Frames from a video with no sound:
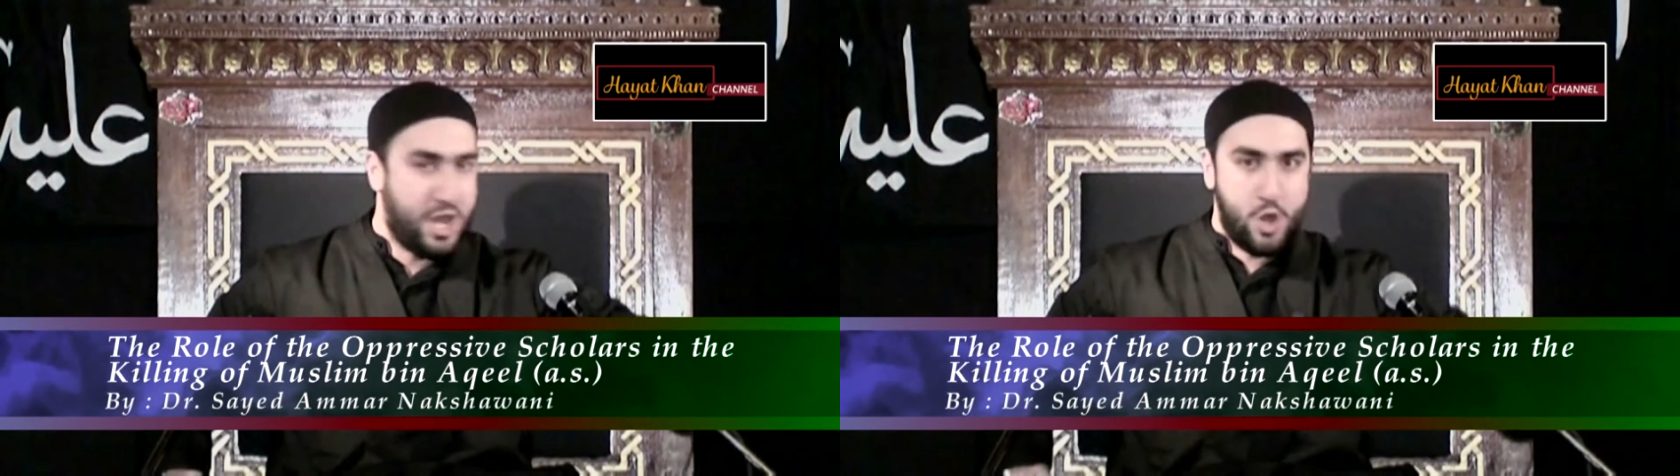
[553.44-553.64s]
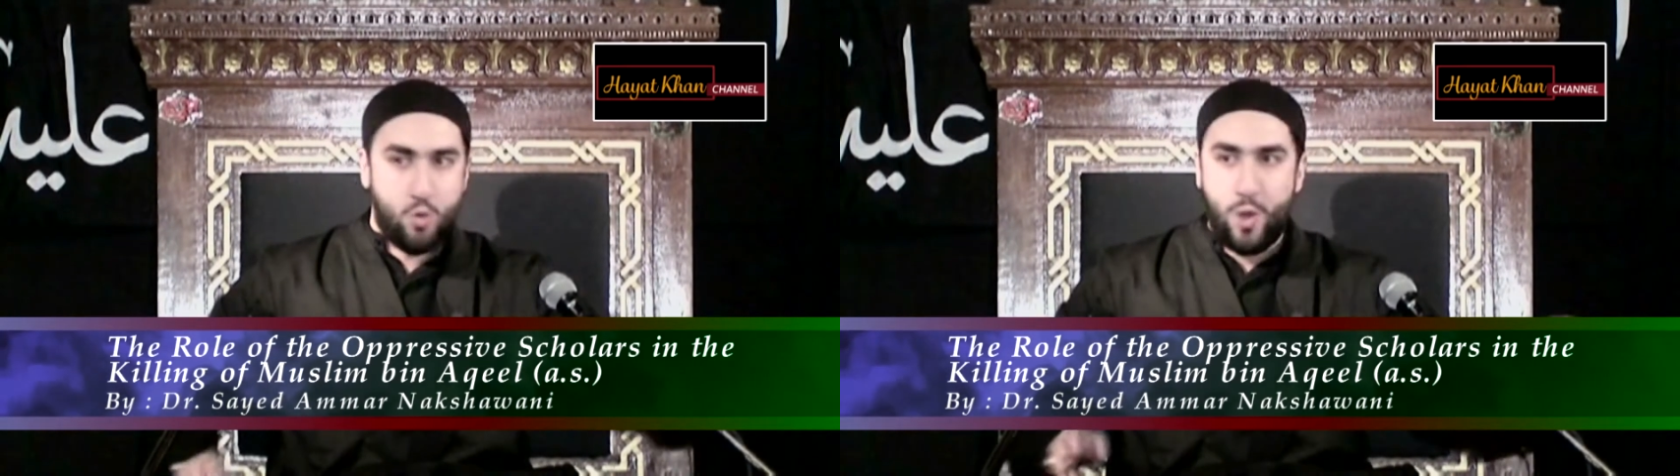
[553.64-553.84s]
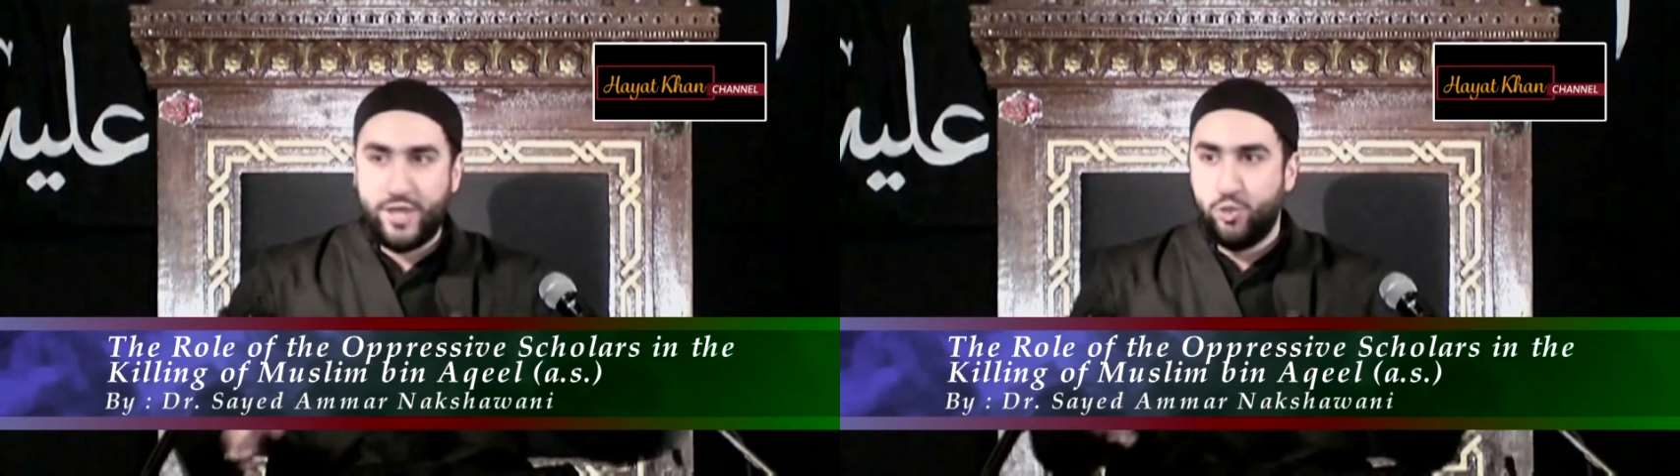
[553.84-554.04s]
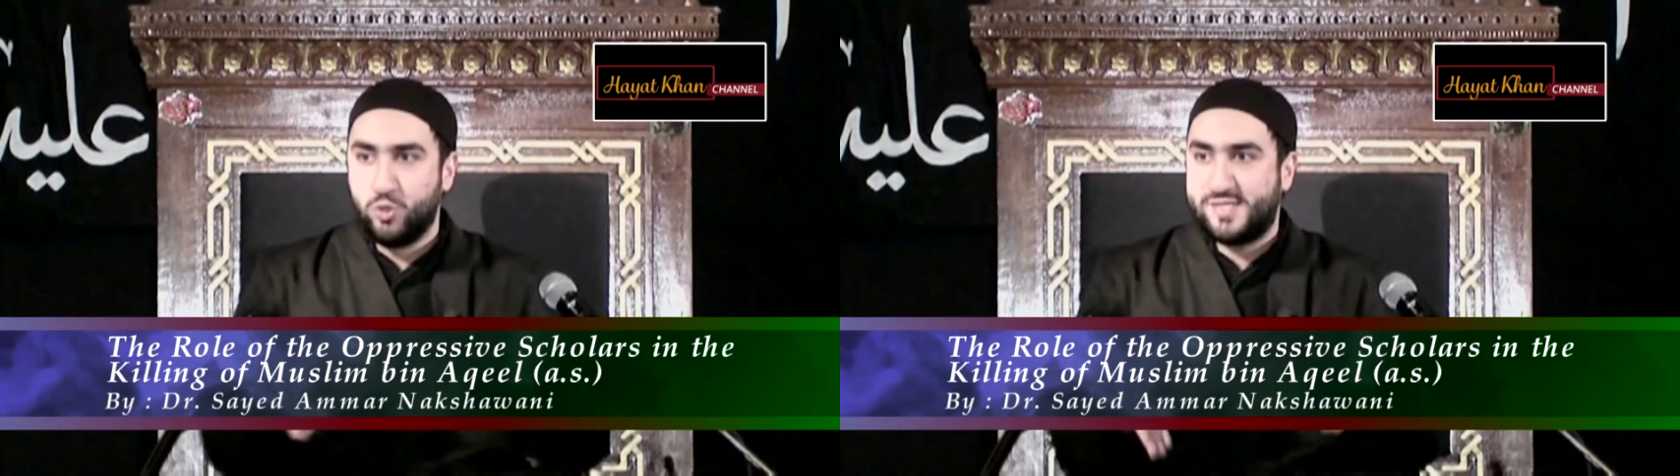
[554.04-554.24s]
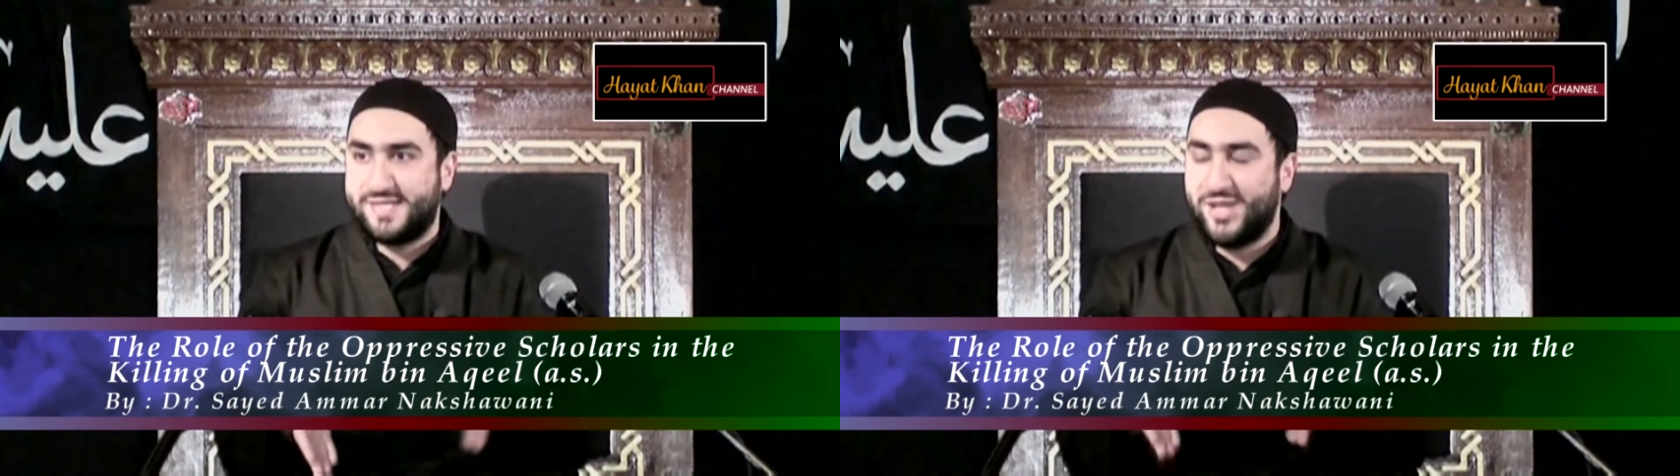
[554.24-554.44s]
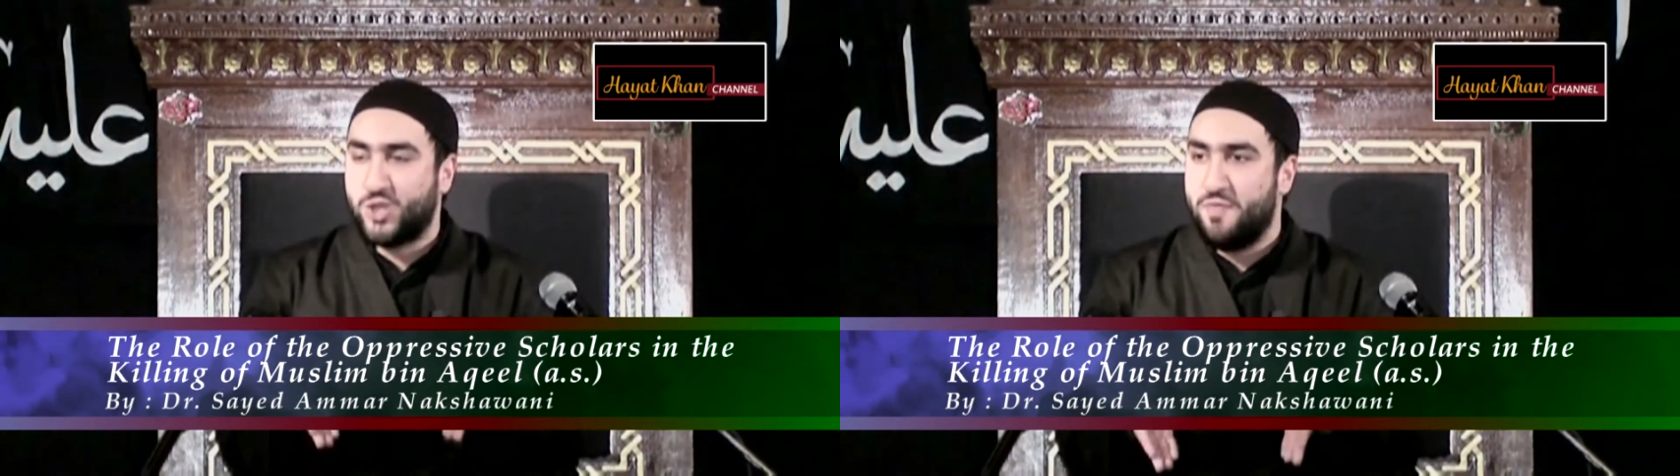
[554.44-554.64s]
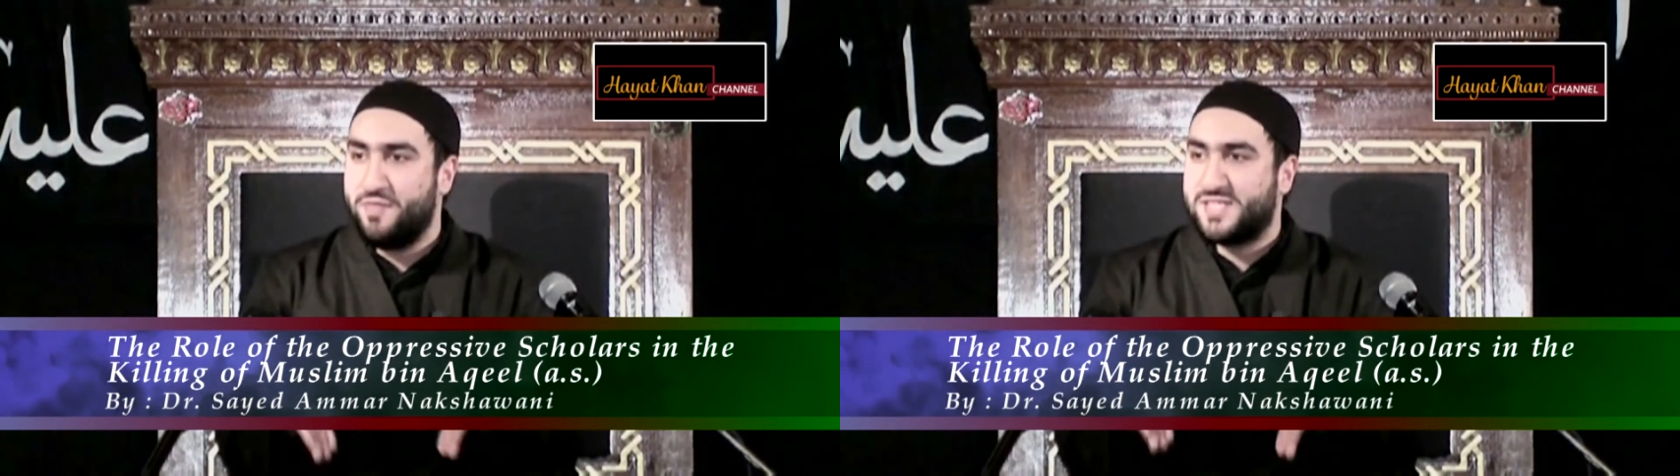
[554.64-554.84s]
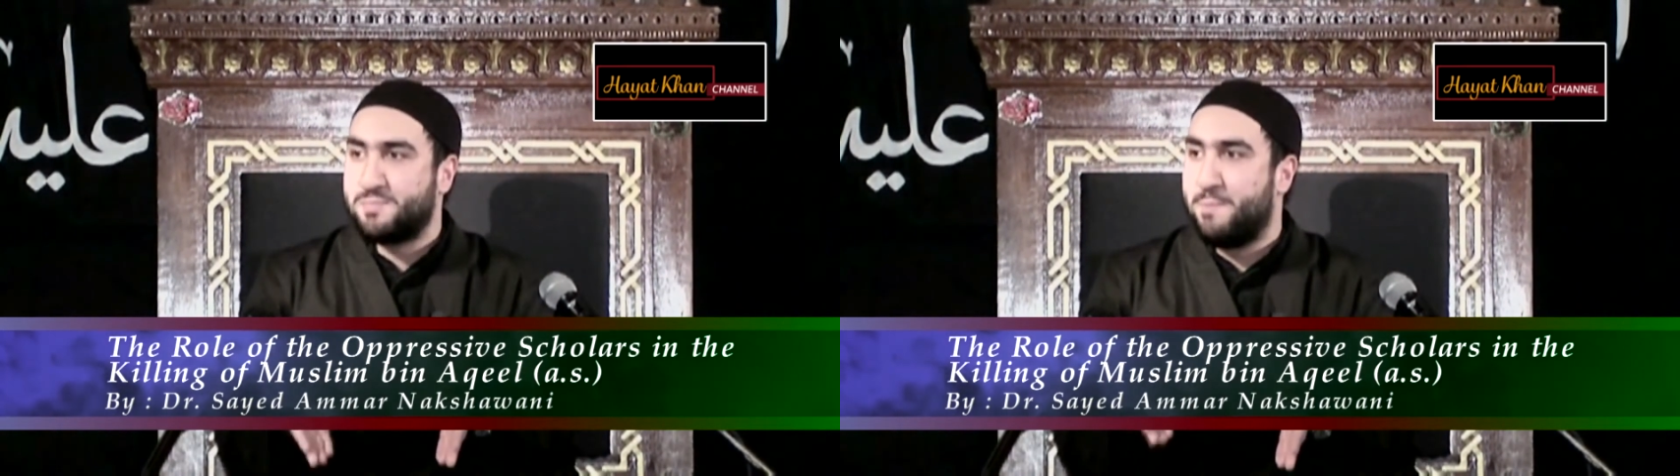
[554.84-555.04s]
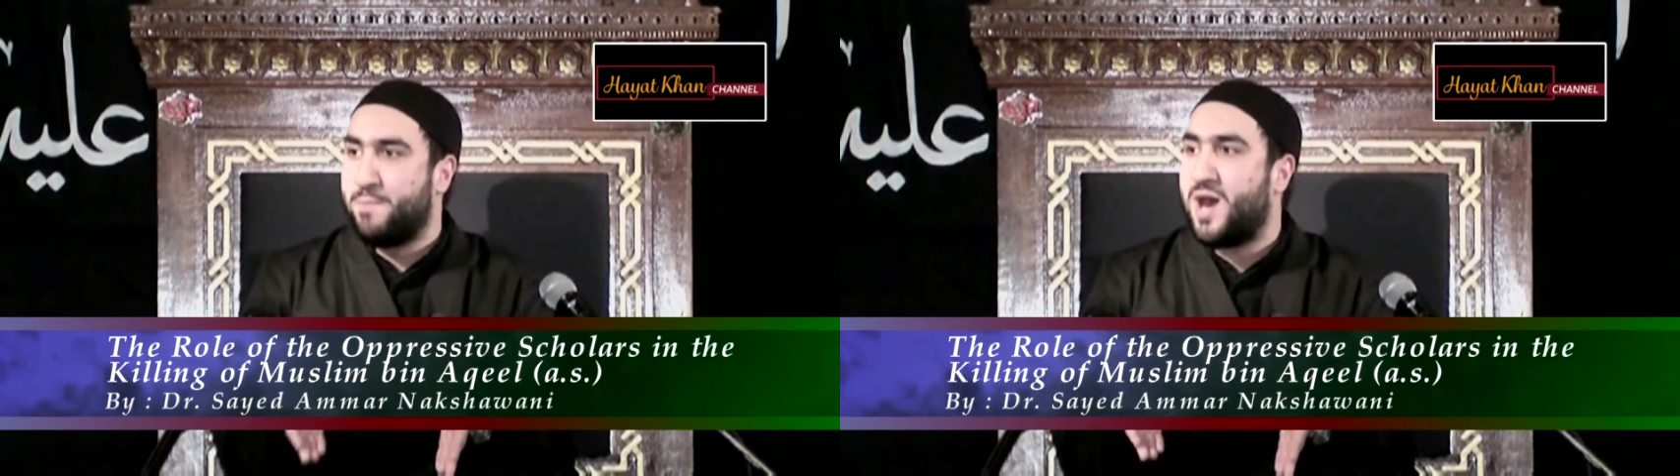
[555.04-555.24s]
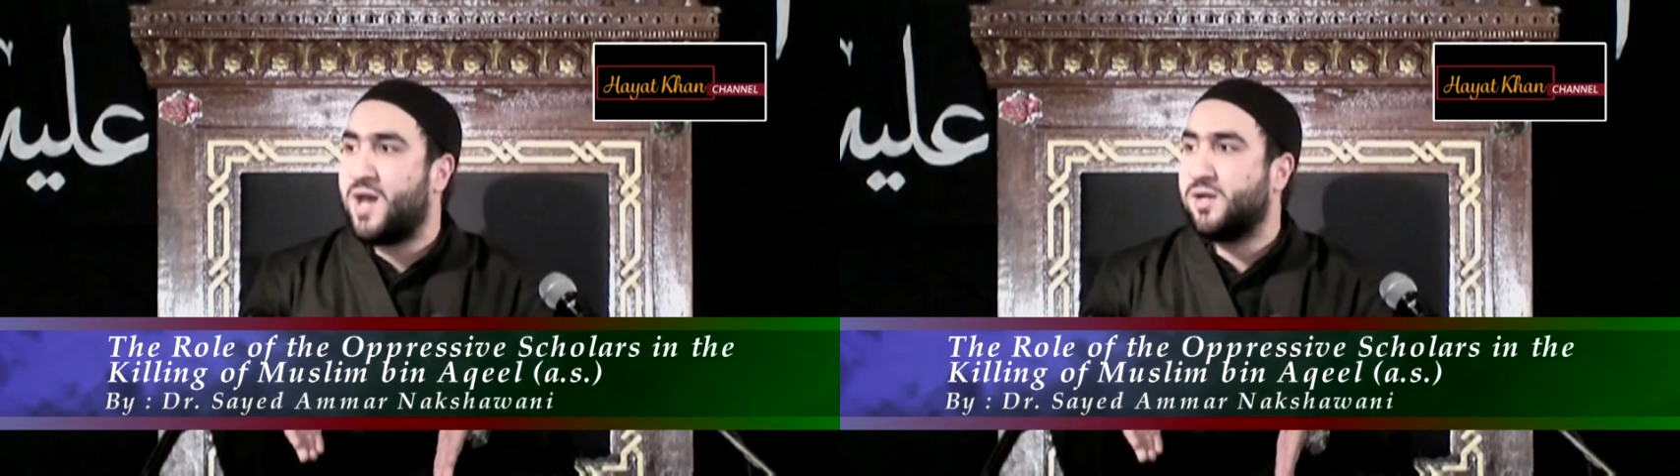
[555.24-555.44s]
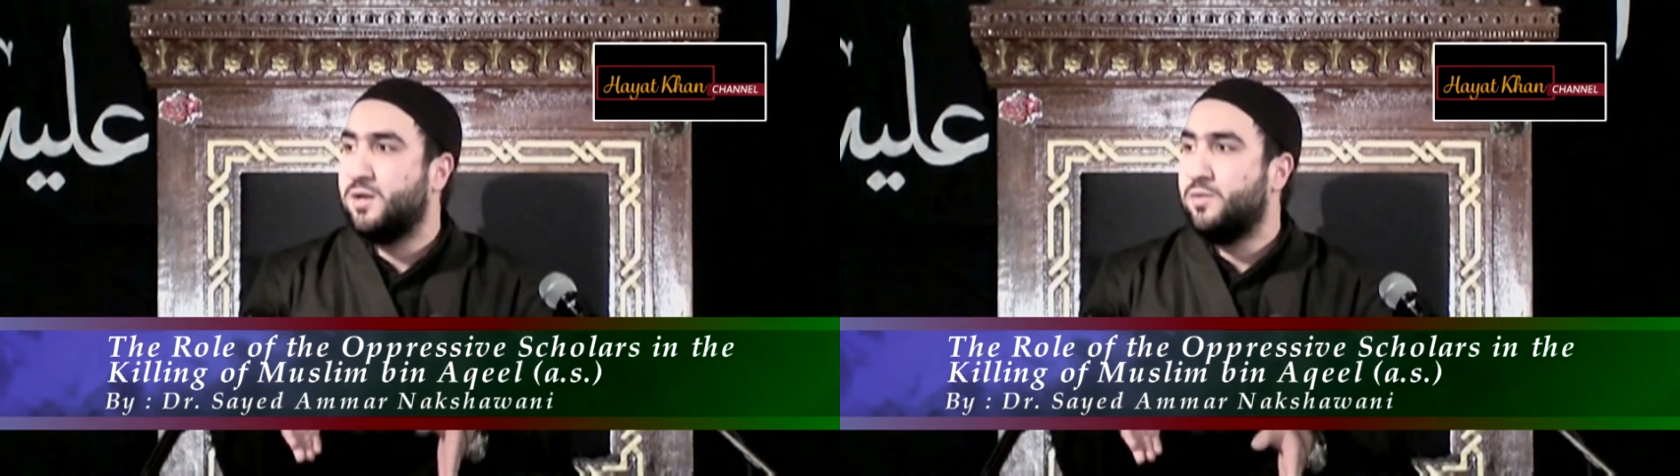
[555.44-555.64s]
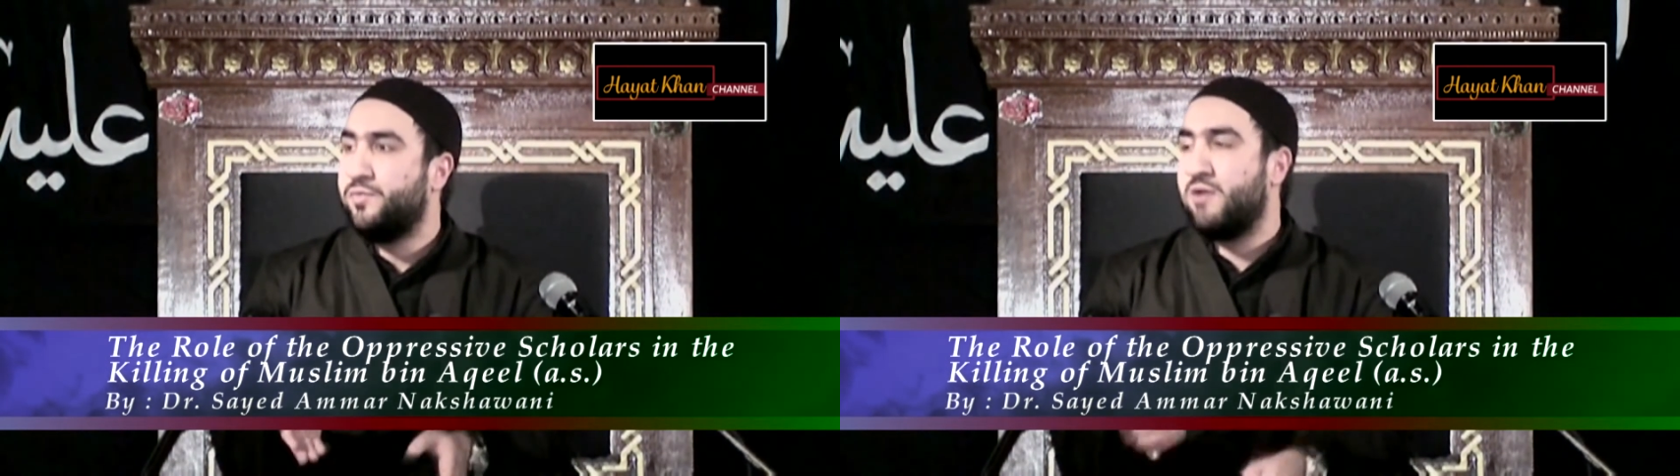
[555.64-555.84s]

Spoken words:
When you sit on this minbar,